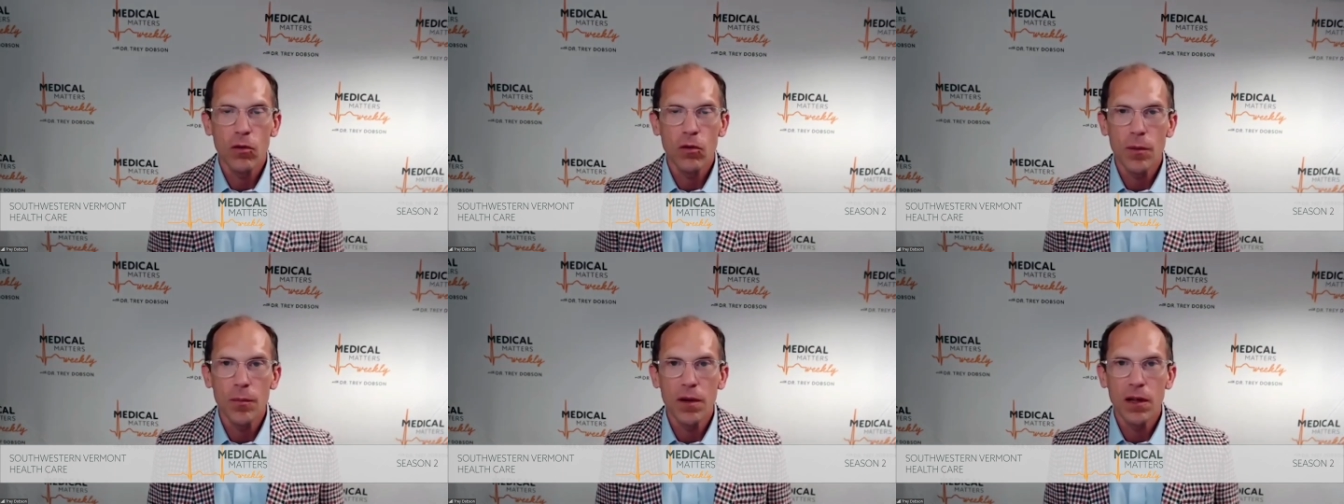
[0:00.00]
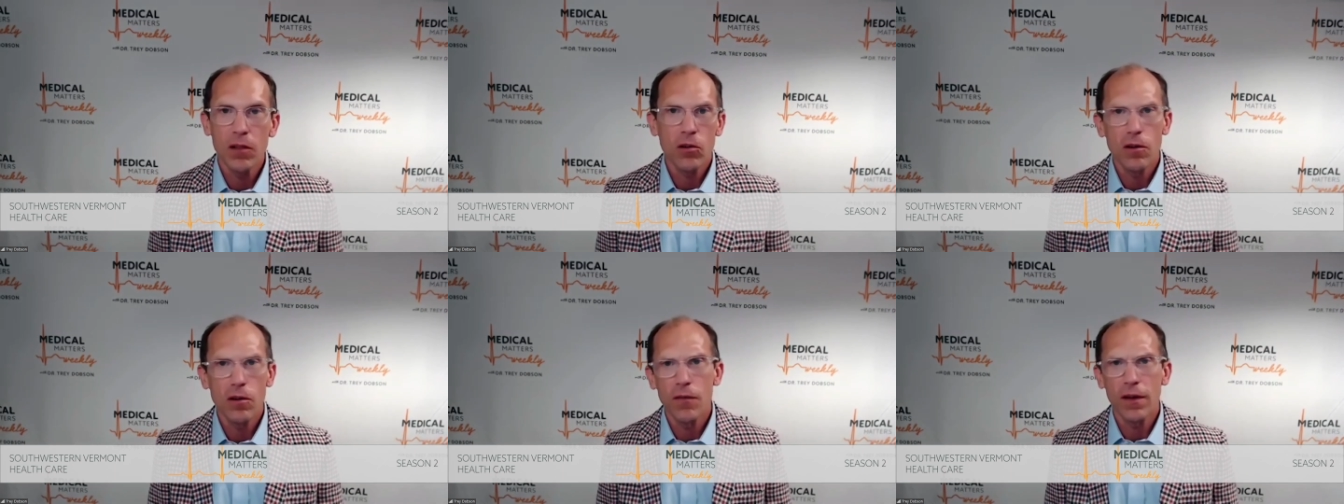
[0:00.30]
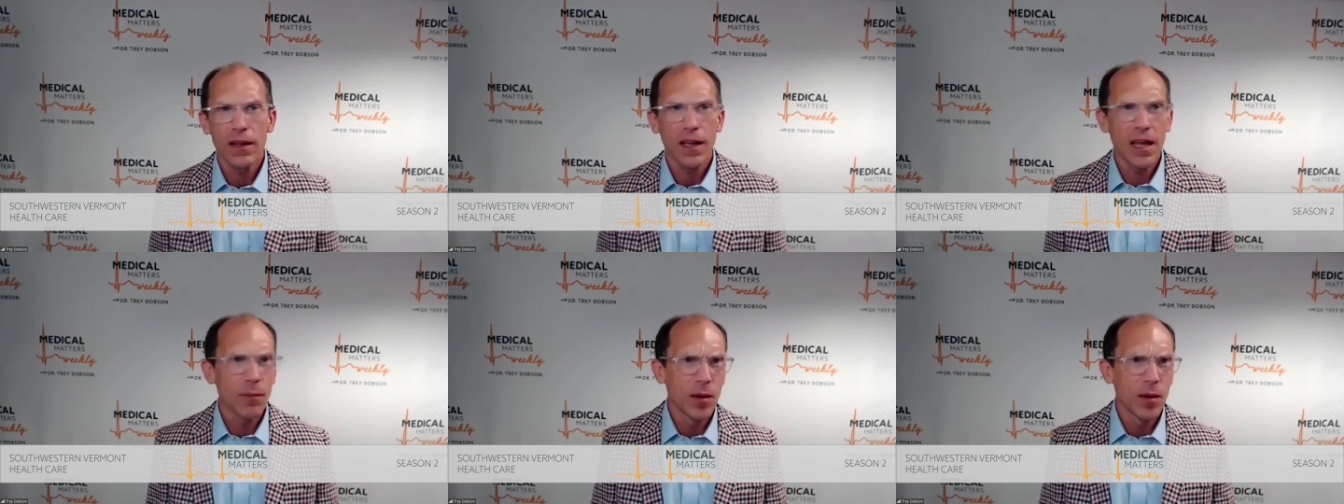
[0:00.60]
so I'm not sure
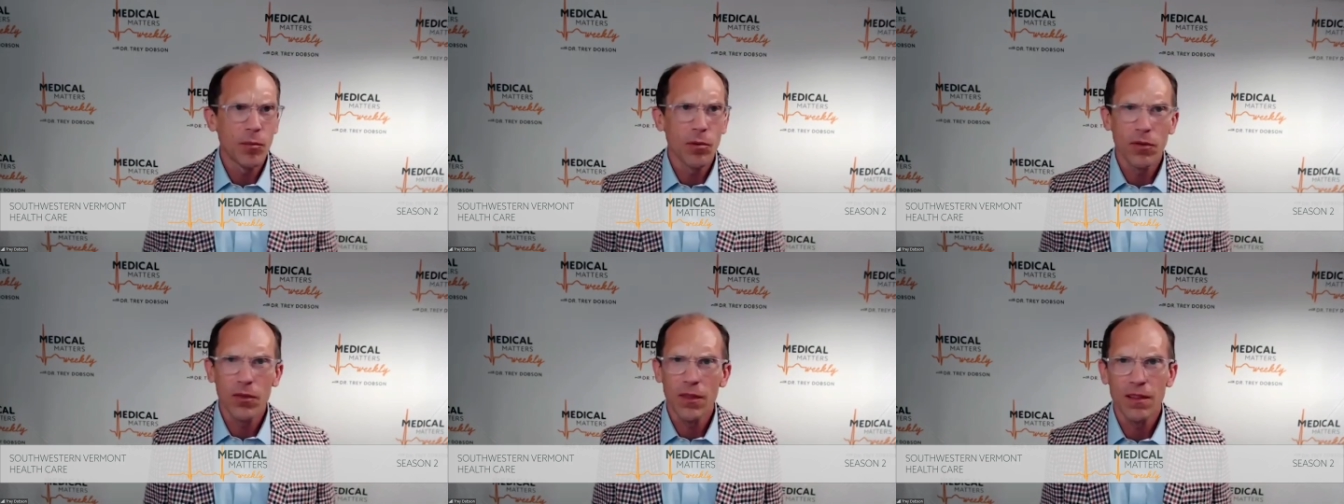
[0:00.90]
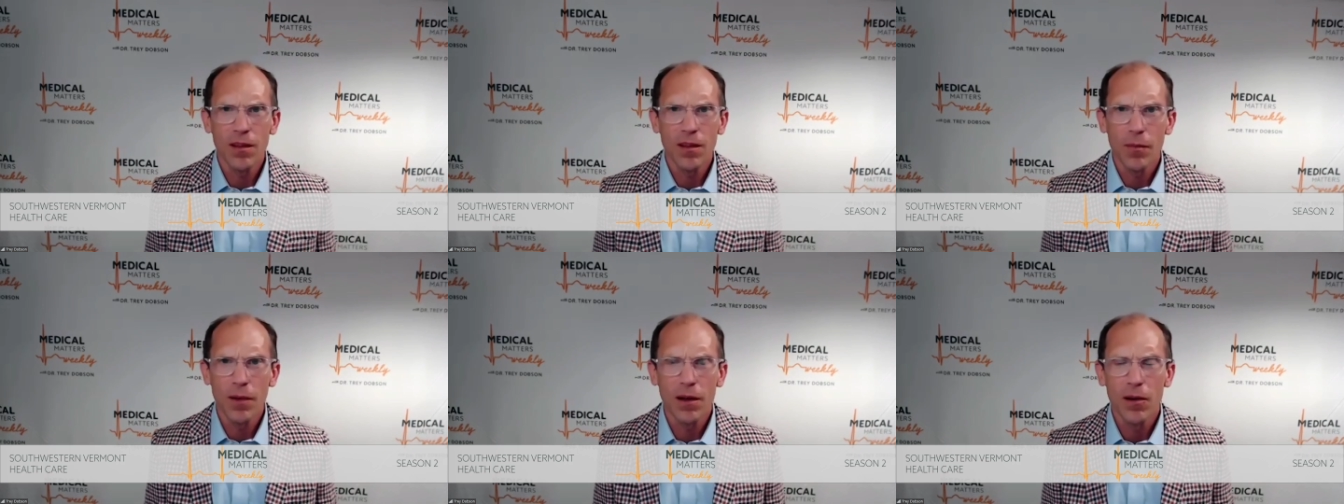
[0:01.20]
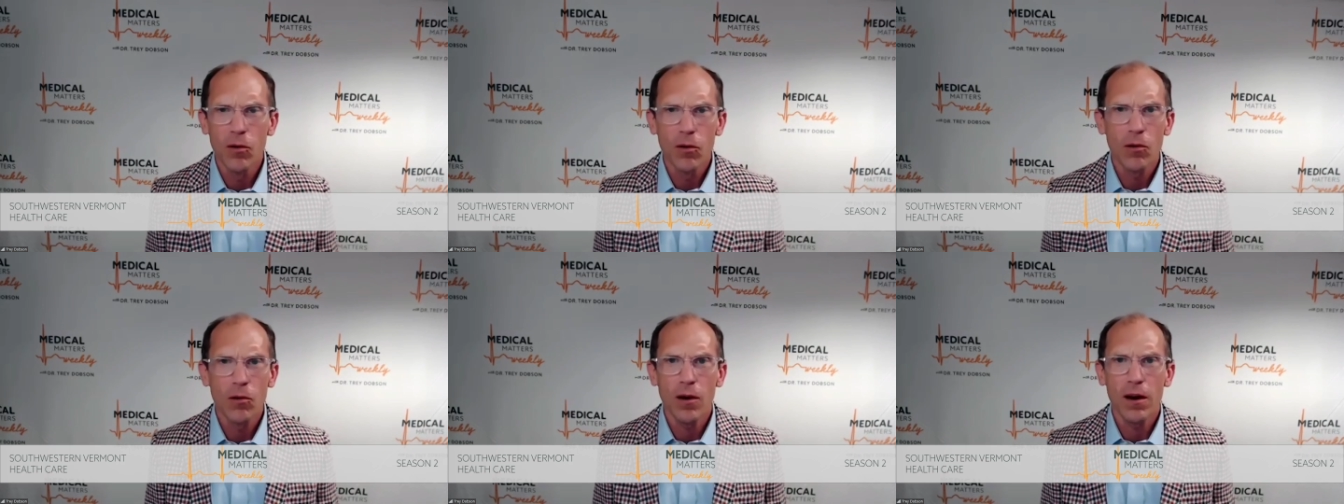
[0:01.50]
if I came up with this on
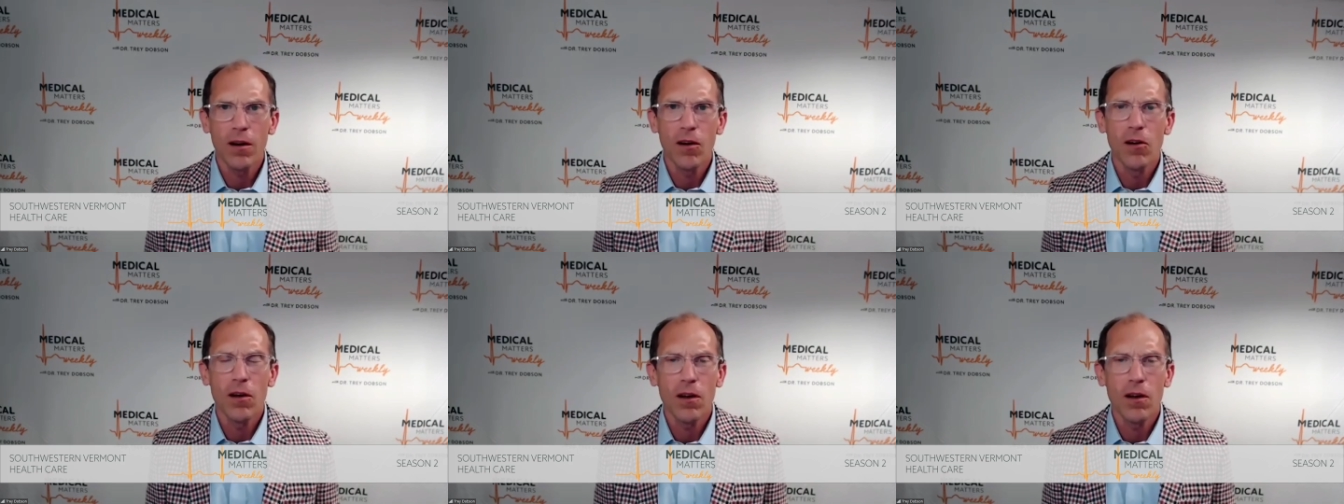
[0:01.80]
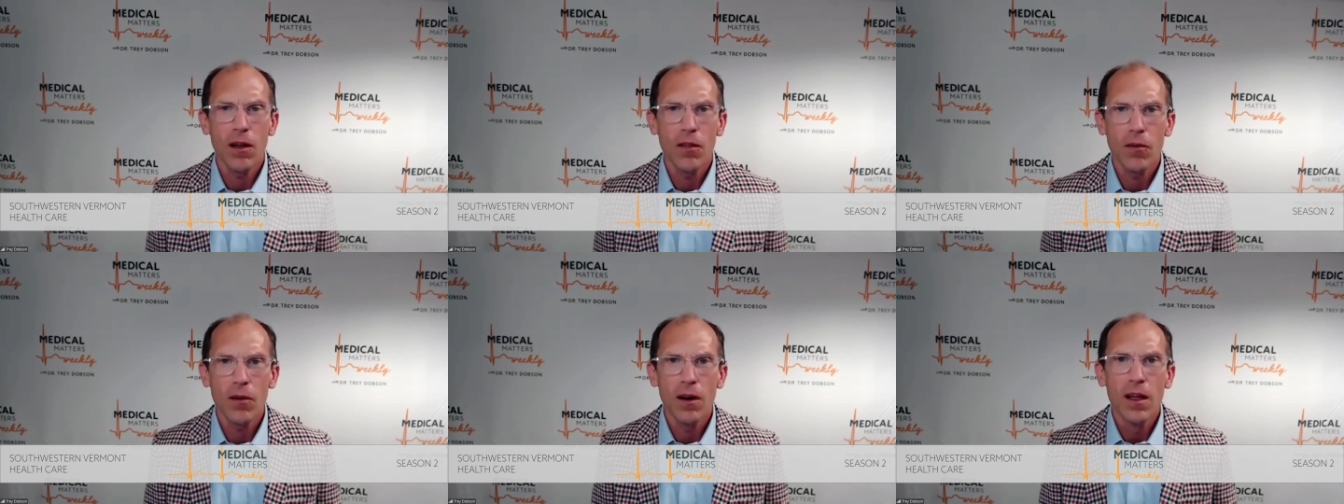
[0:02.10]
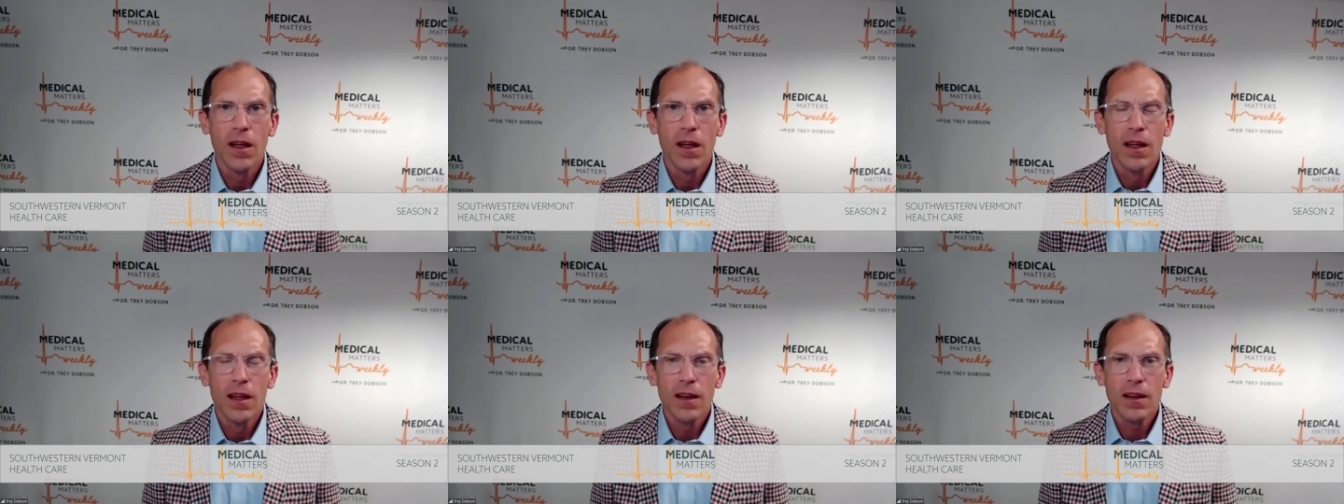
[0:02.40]
my own or I heard
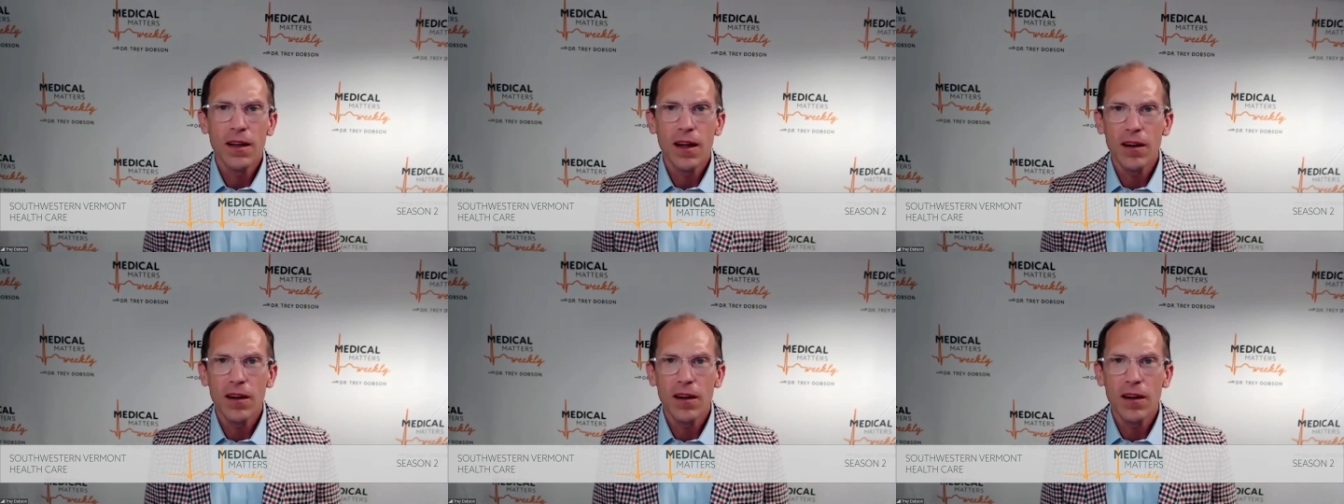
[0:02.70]
another